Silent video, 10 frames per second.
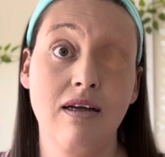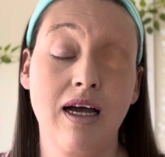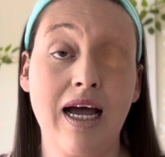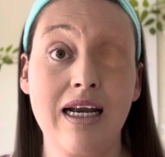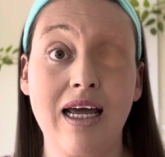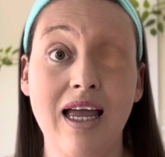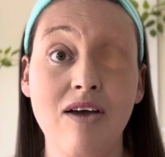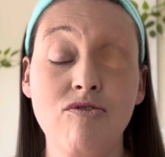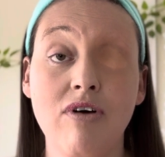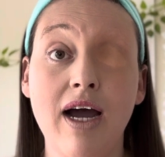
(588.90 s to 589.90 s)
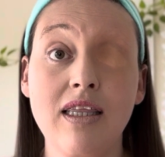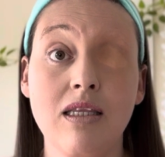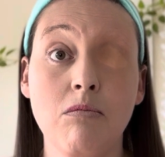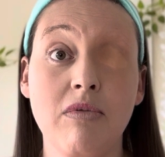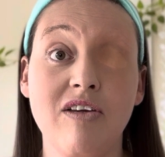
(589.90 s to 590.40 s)
And I have tried
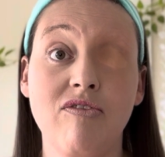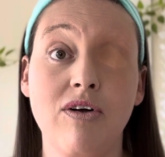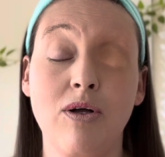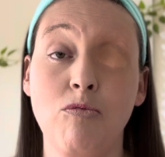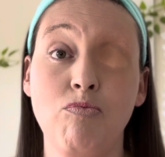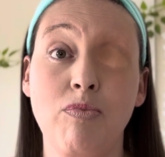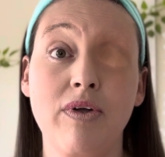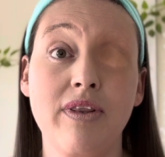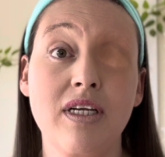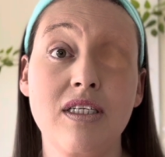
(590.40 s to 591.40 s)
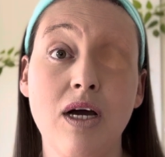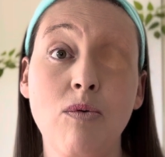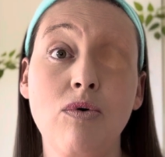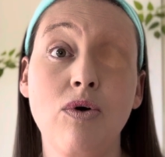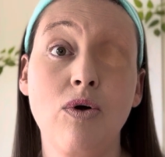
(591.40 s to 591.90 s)
them before, but they
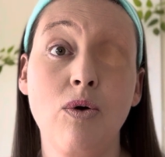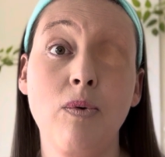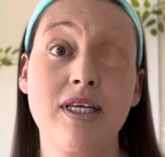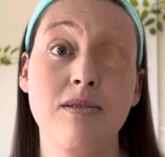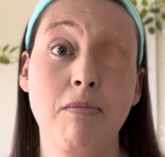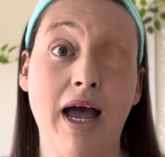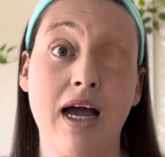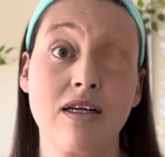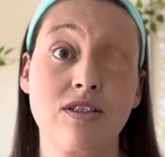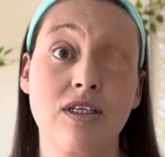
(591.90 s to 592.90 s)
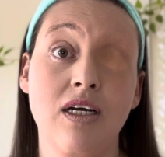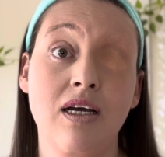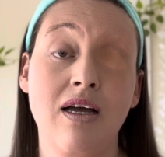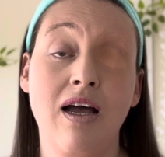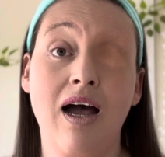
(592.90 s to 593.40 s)
don't always match.
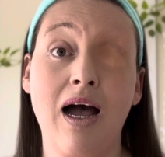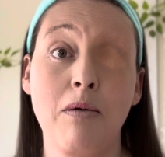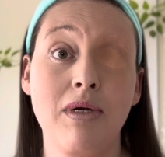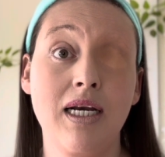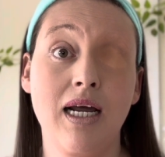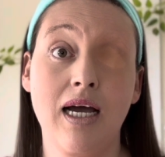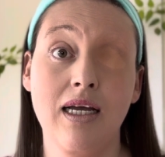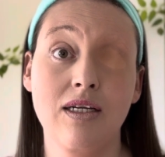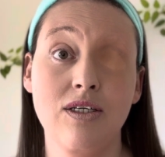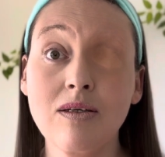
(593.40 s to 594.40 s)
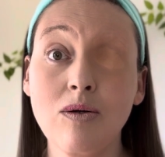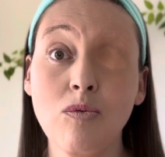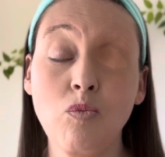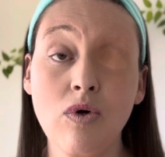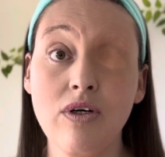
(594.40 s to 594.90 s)
I mean, I can do
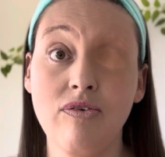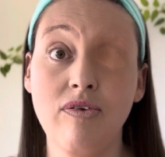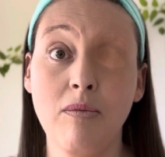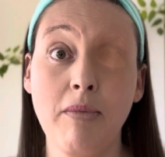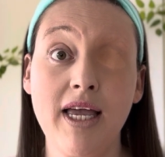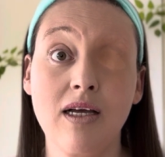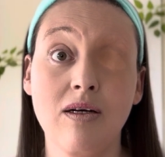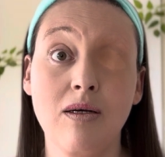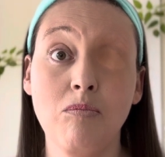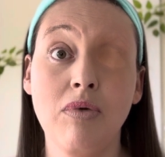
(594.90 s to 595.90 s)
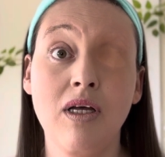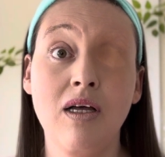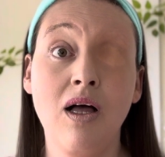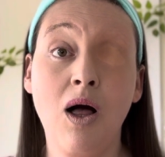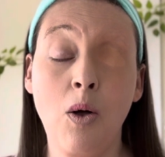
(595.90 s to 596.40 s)
wonderful makeup,
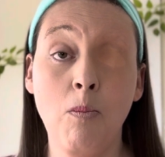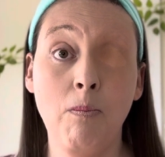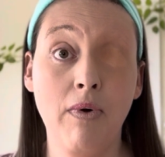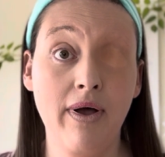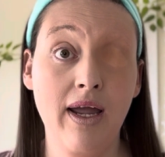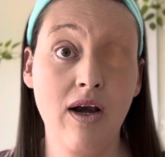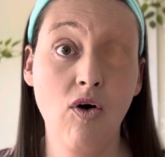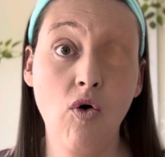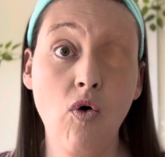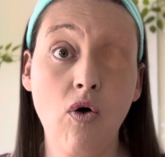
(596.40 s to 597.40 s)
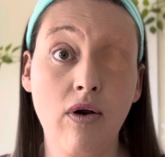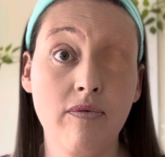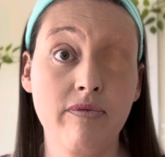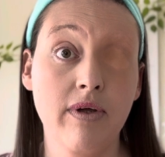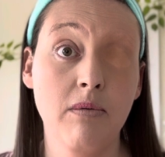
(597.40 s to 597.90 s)
but in all
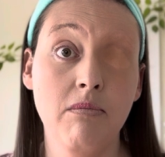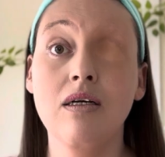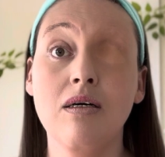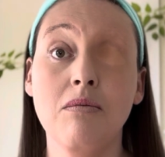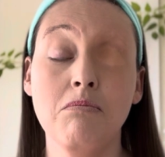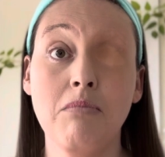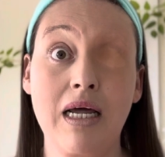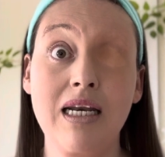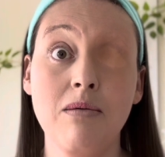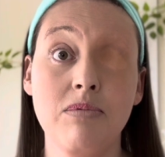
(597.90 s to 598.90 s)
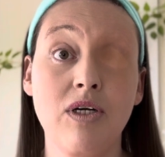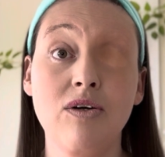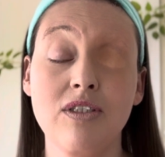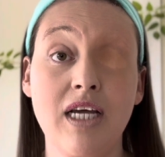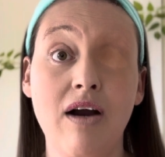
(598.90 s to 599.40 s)
of them, my lips
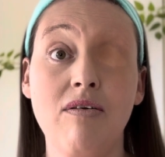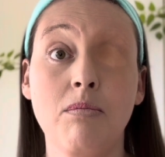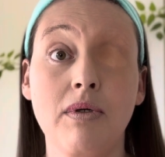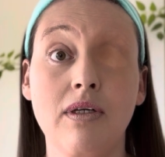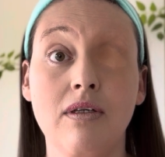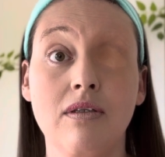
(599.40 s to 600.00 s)
look terrible.